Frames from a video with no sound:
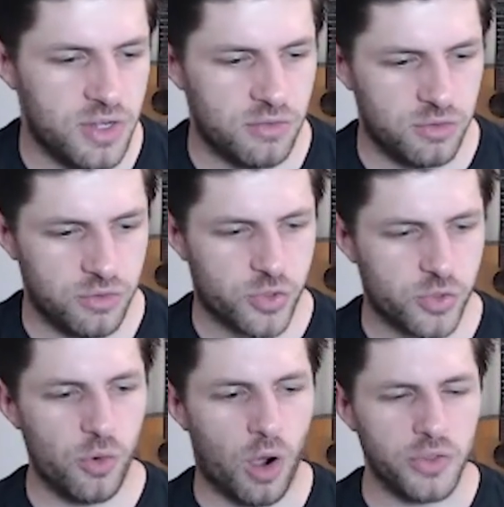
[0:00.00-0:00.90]

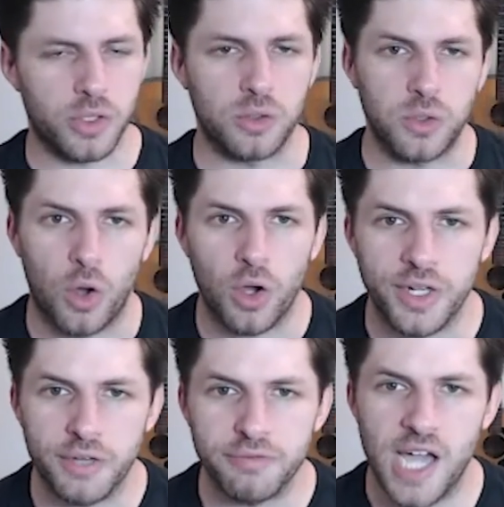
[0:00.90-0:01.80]
true on a long
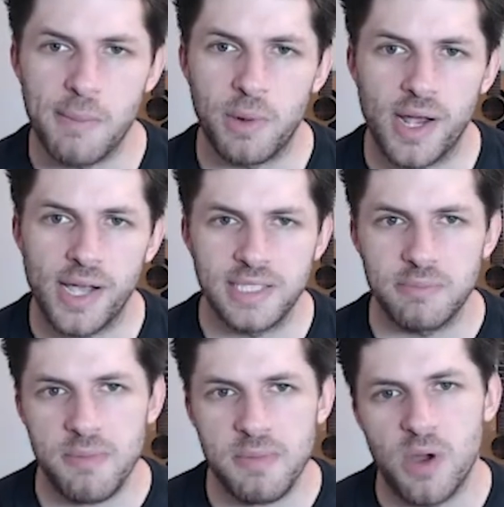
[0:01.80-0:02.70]
enough time horizon.
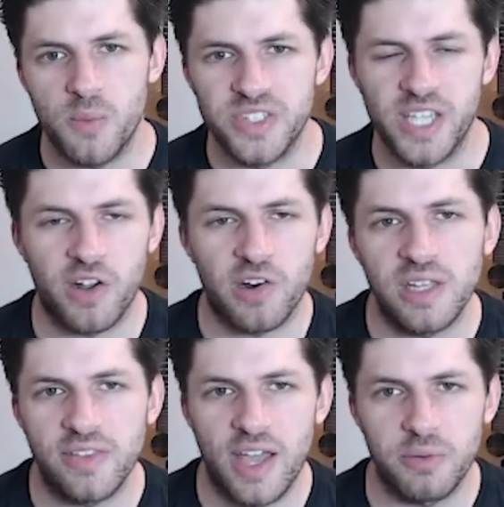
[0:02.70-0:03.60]
Maybe momentarily
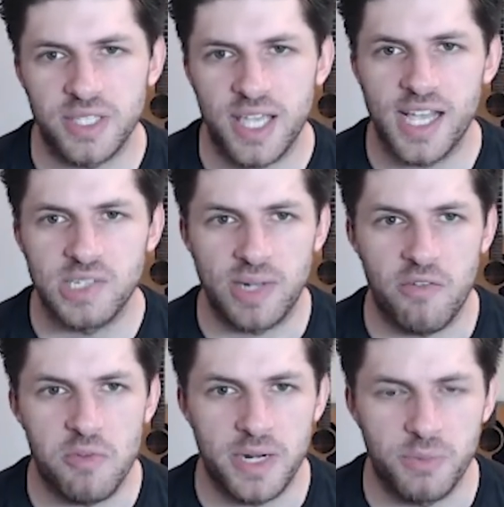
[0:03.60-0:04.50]
that was the case when
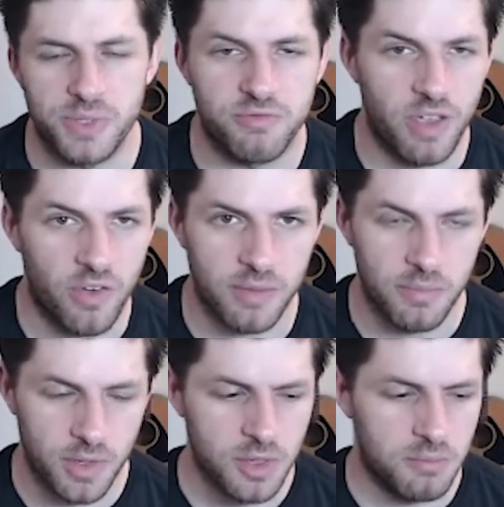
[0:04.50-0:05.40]
everybody was very
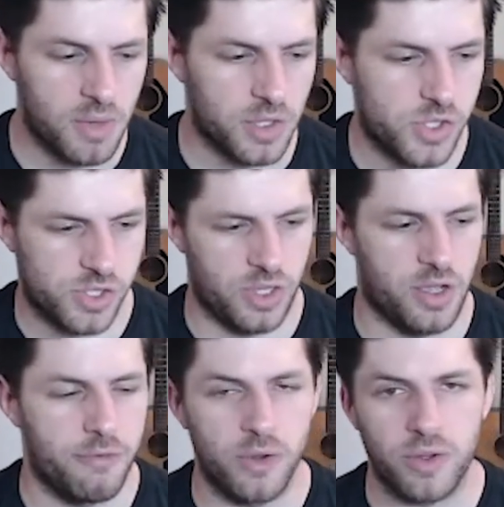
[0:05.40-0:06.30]
much
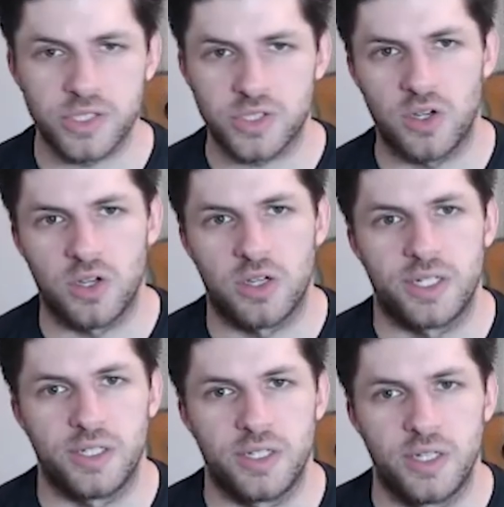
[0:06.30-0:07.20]
focused
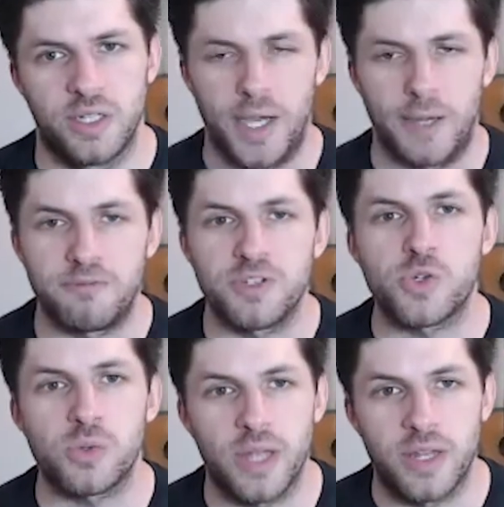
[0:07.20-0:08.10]
on
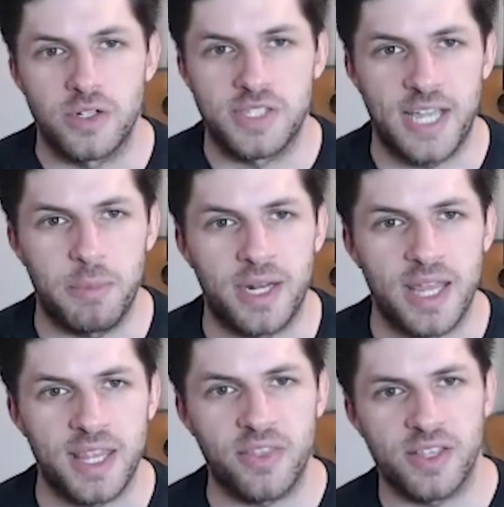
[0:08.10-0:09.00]
visual entertainment. I
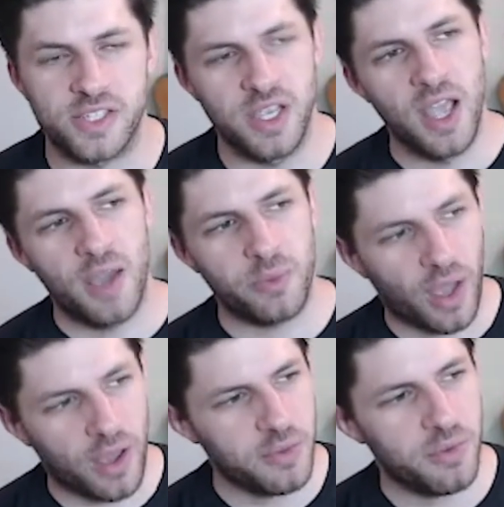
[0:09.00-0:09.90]
think
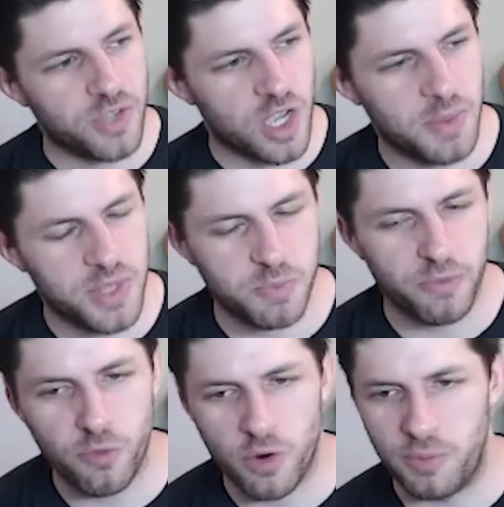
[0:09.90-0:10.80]
we've talked about this
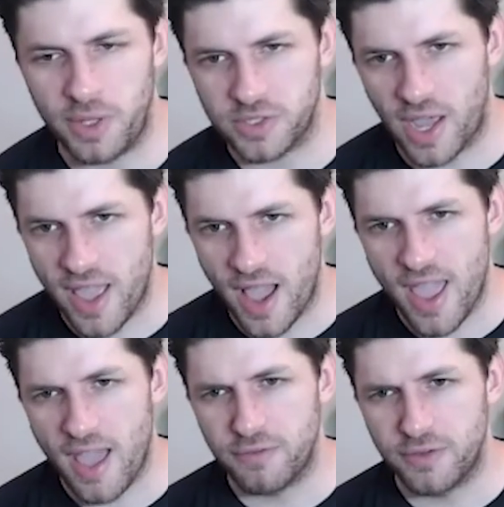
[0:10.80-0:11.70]
before, but I
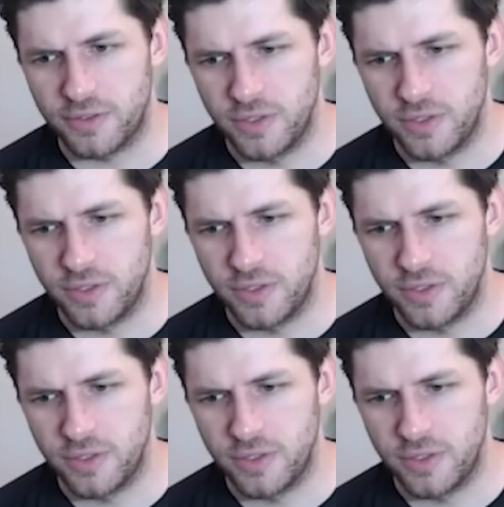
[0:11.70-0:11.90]
have the